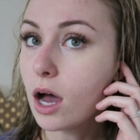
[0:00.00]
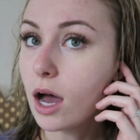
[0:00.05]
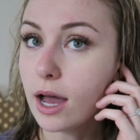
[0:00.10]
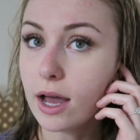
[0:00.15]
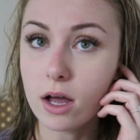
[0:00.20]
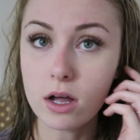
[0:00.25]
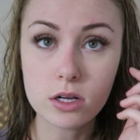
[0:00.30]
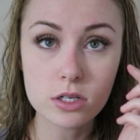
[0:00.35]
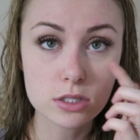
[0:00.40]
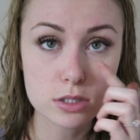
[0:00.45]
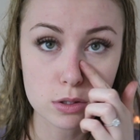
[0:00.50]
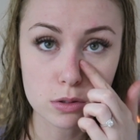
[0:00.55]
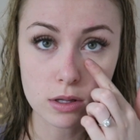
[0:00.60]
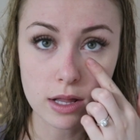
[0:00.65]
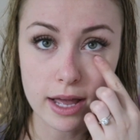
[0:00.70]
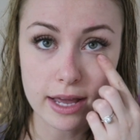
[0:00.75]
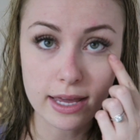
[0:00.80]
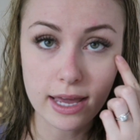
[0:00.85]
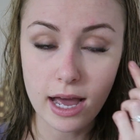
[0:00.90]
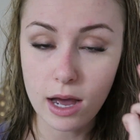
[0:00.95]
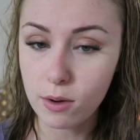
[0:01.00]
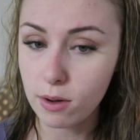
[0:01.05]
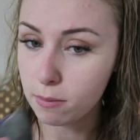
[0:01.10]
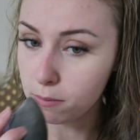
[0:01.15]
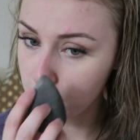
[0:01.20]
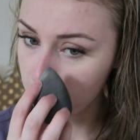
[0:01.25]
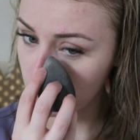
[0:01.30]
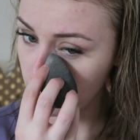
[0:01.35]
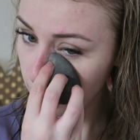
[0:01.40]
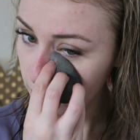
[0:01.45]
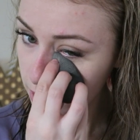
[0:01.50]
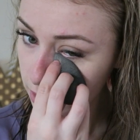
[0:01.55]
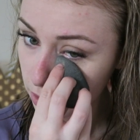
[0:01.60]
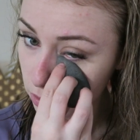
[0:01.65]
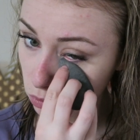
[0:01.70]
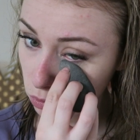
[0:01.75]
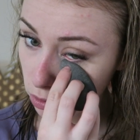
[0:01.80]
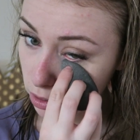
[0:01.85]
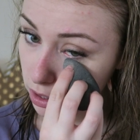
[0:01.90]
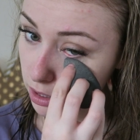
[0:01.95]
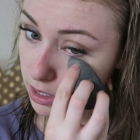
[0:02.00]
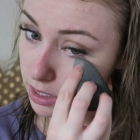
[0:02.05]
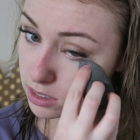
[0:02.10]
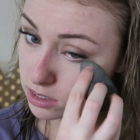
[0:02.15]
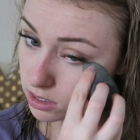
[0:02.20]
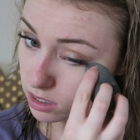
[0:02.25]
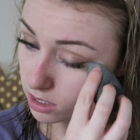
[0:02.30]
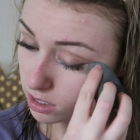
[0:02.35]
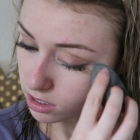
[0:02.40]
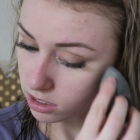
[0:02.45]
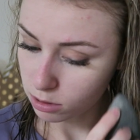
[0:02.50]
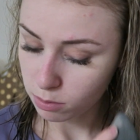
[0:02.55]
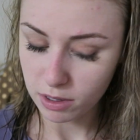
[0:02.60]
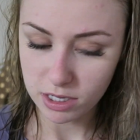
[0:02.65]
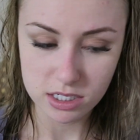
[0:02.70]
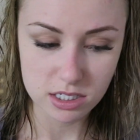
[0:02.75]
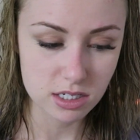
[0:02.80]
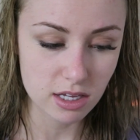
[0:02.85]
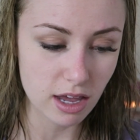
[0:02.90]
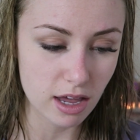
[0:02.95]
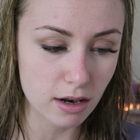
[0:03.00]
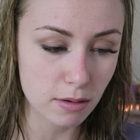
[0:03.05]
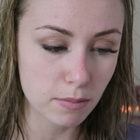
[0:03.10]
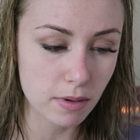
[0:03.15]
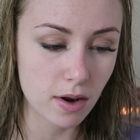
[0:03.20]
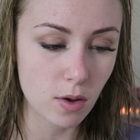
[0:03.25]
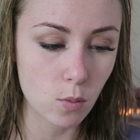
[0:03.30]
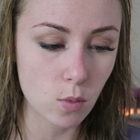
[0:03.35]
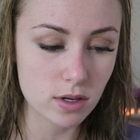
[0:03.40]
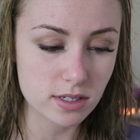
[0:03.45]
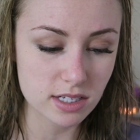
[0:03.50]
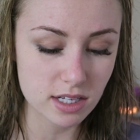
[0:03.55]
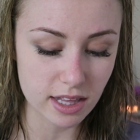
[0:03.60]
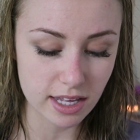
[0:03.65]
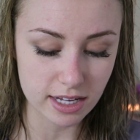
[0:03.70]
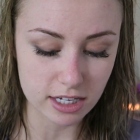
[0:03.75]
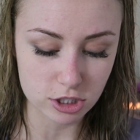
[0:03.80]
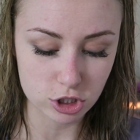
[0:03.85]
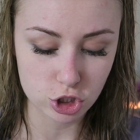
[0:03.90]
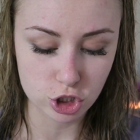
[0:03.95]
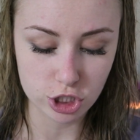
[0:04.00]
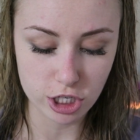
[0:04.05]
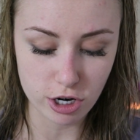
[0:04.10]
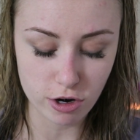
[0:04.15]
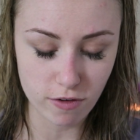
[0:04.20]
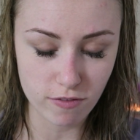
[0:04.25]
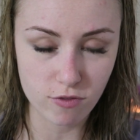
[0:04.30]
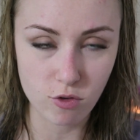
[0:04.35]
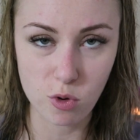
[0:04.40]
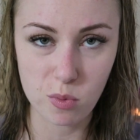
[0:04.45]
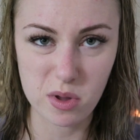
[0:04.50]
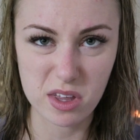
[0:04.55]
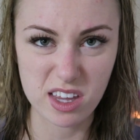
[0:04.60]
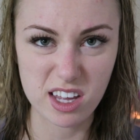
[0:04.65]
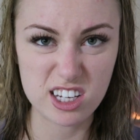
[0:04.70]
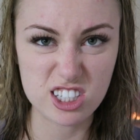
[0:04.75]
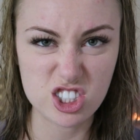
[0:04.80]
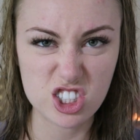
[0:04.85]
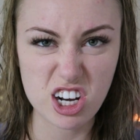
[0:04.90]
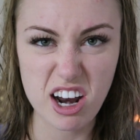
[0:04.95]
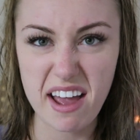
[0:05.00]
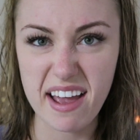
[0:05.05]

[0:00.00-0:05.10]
I also like how it blended really easily into my skin, but it wasn't like a sheer formulation.